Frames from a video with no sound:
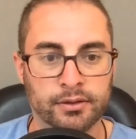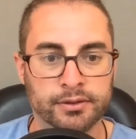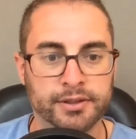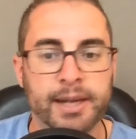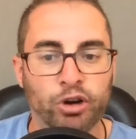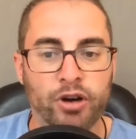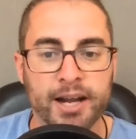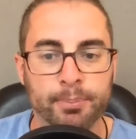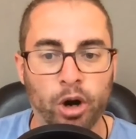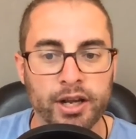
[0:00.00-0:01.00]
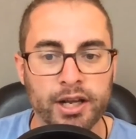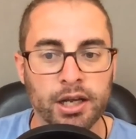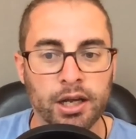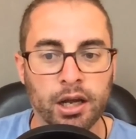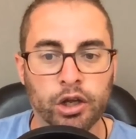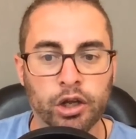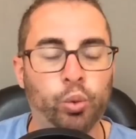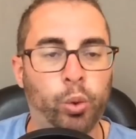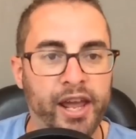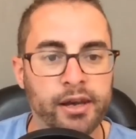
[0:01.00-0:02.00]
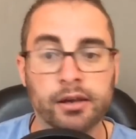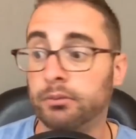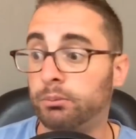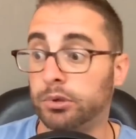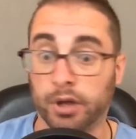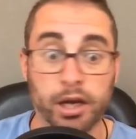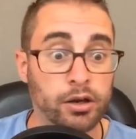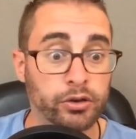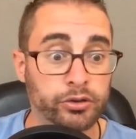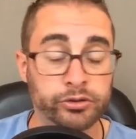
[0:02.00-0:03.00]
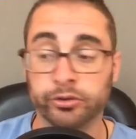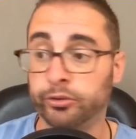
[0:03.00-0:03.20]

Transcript: The Democratic Party could win millennials,